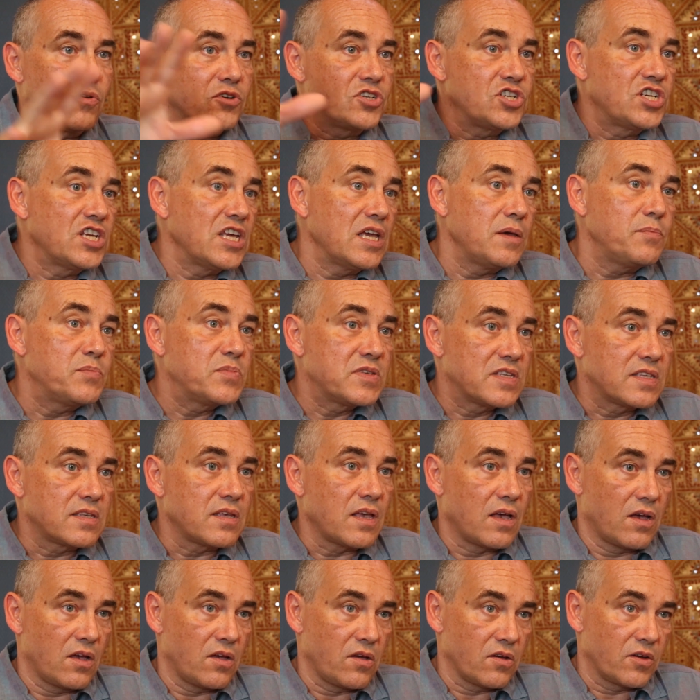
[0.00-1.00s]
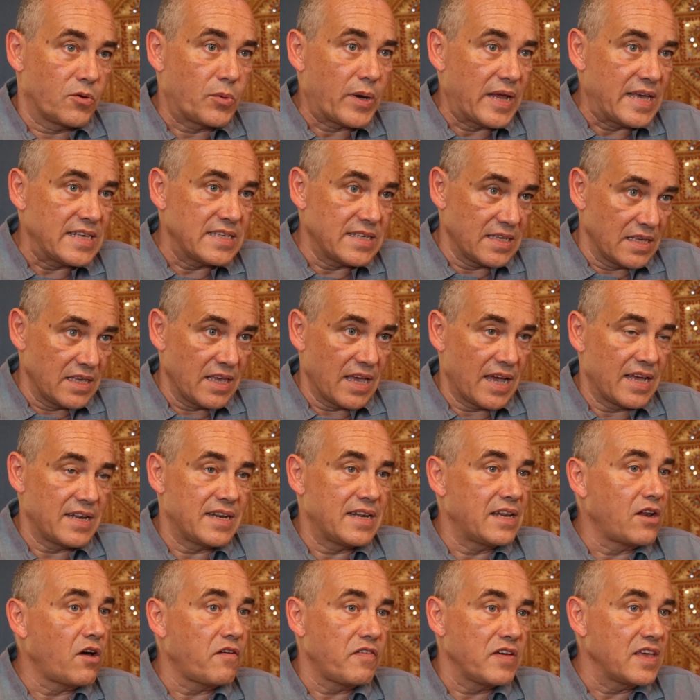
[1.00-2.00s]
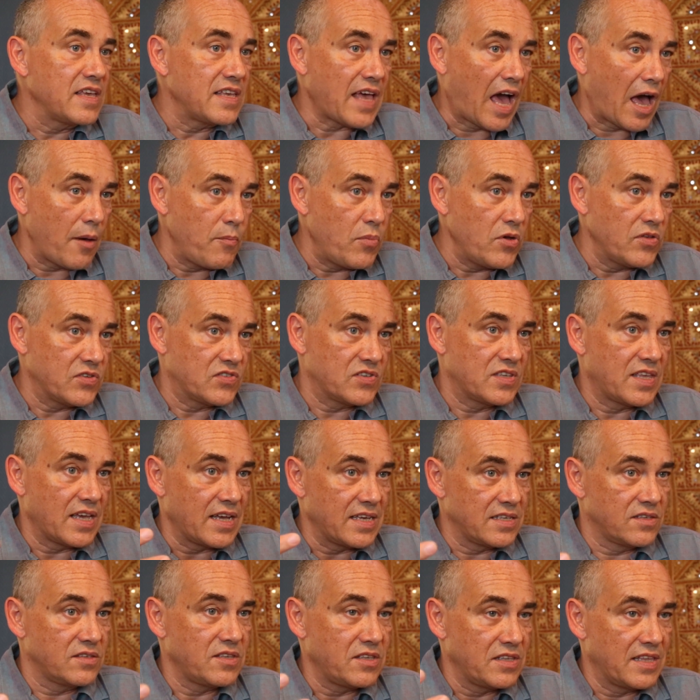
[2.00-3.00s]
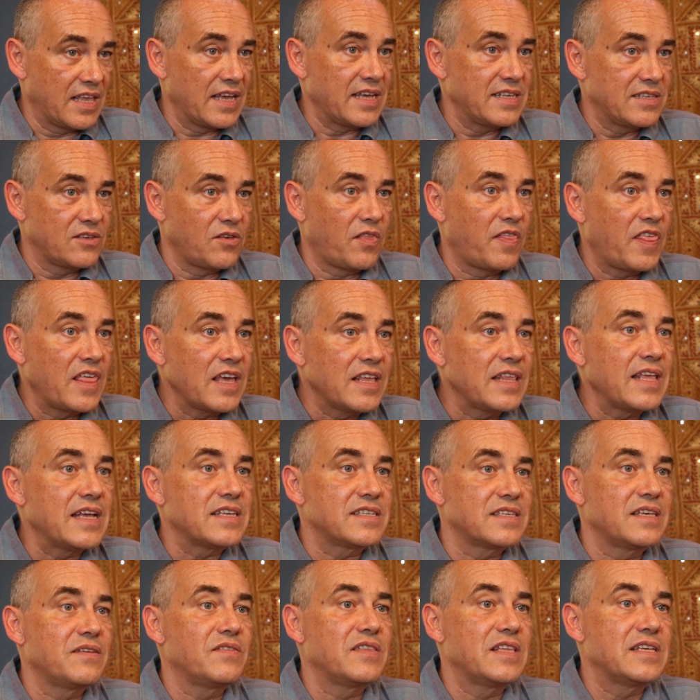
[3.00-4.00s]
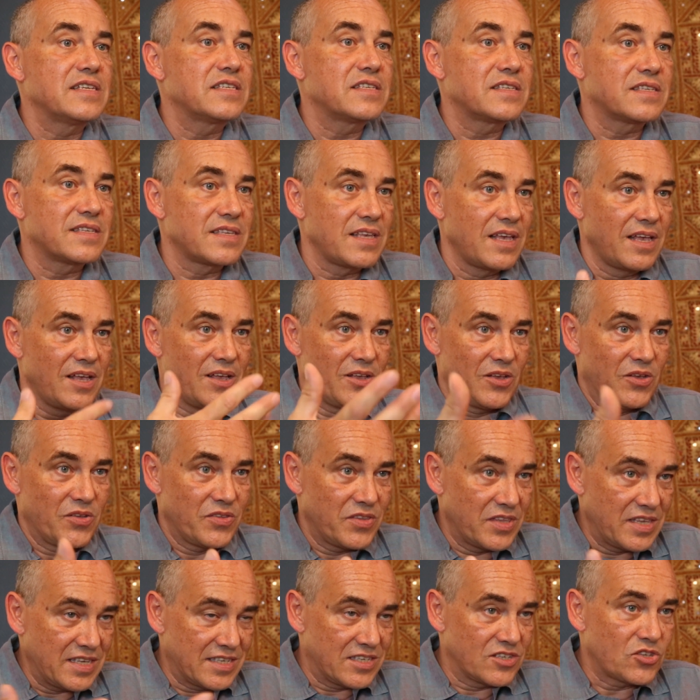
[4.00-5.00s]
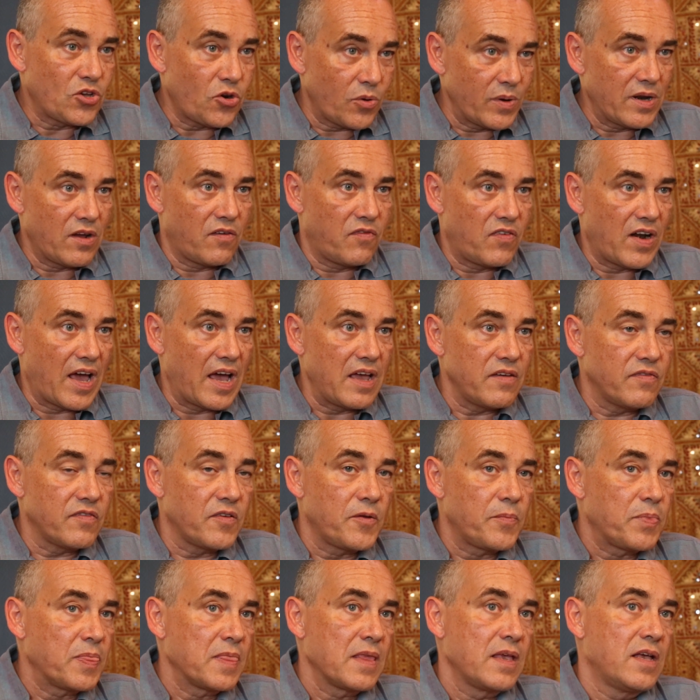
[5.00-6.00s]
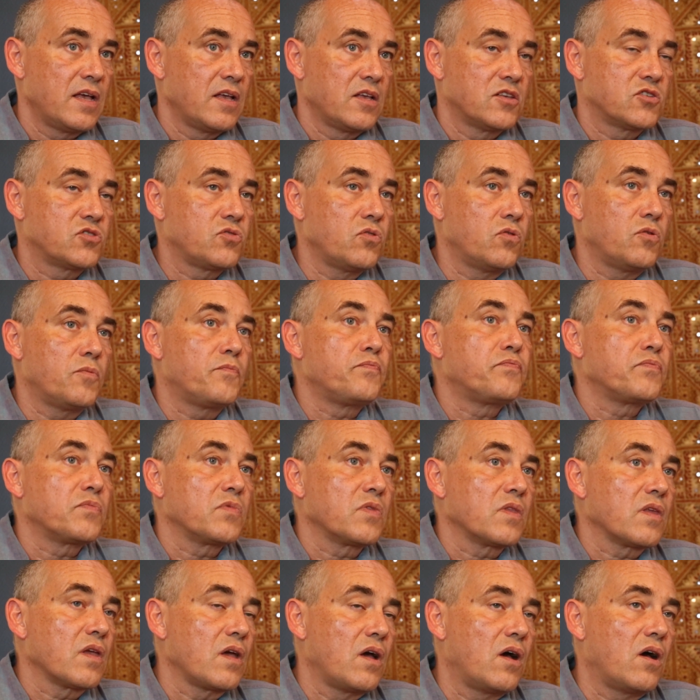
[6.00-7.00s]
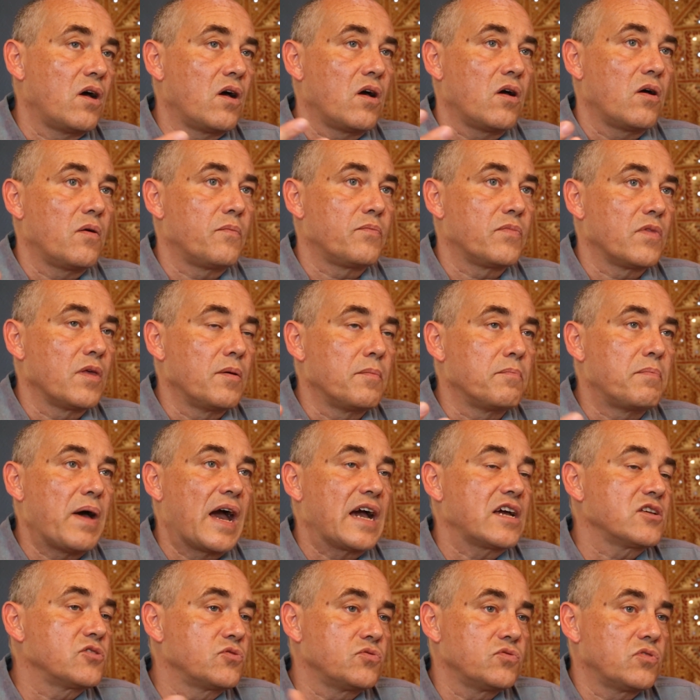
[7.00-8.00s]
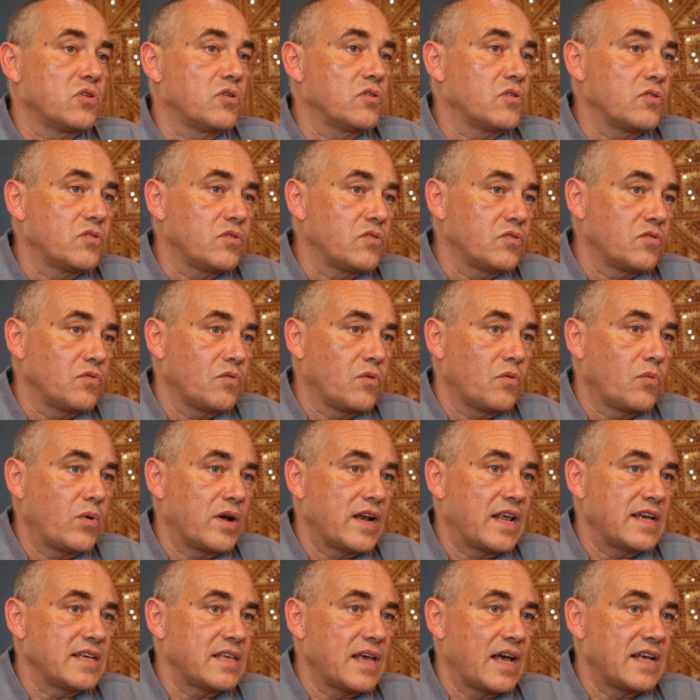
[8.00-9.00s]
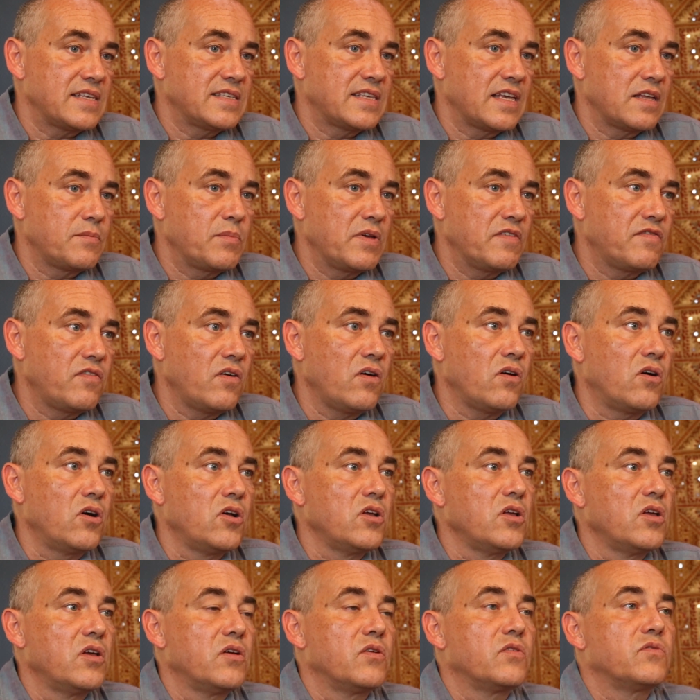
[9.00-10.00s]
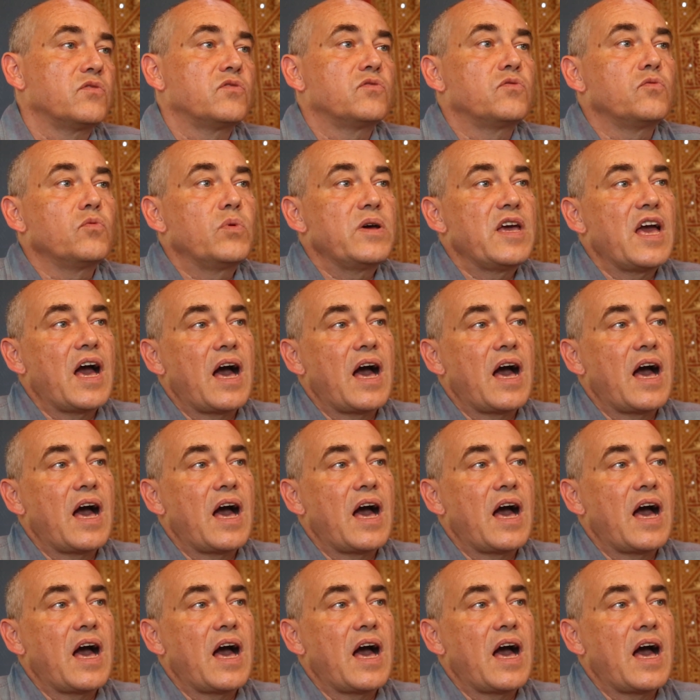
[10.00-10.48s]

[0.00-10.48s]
sheep grazing and nothing happens. There is a thickness in this story of life. So back to what I said before, we